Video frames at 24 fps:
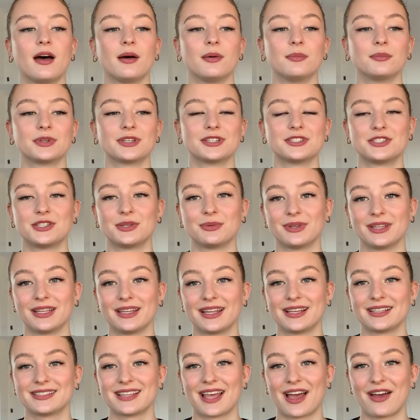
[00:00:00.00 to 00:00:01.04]
because she really
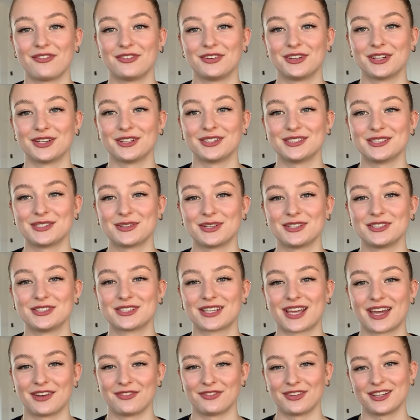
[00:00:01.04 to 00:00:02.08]
likes lavender, and so I just
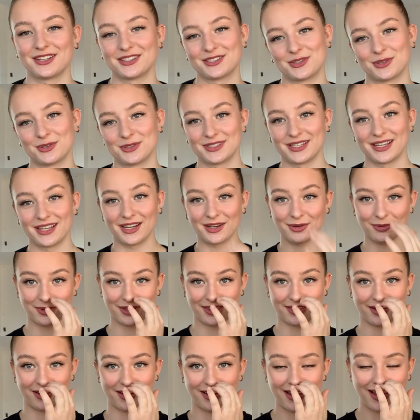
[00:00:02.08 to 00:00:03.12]
kind of like associated
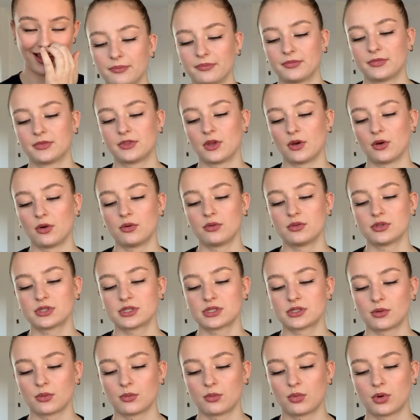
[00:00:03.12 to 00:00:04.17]
with her.
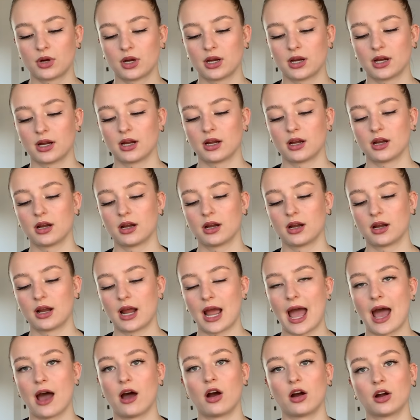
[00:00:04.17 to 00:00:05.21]
Those were
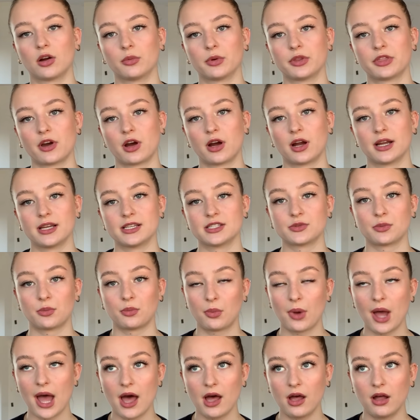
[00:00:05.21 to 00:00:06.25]
at Art with Heart as
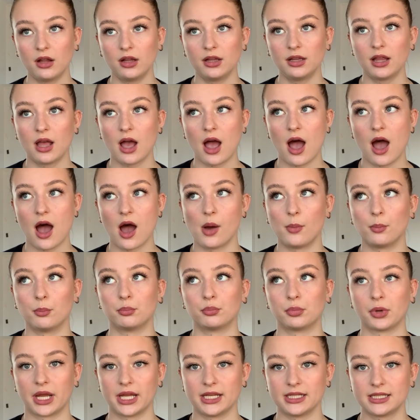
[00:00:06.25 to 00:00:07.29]
well.
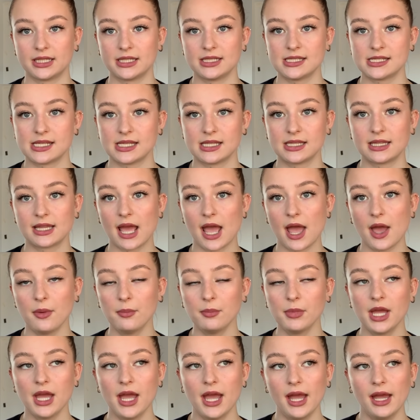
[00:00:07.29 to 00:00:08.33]
Brandon did
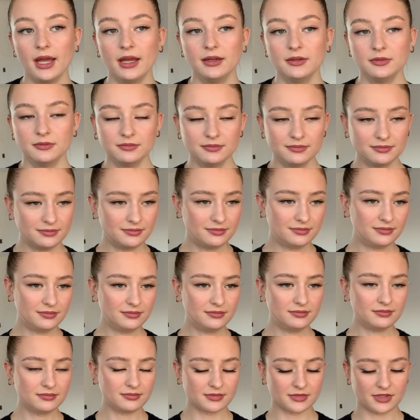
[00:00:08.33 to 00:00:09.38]
them.
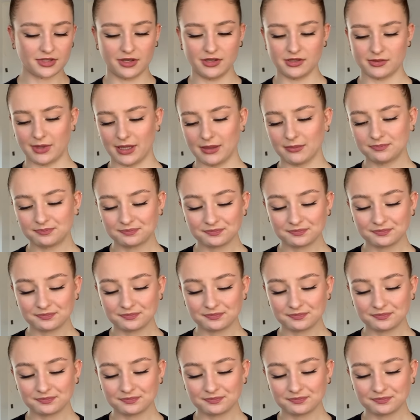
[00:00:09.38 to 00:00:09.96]
Excuse me.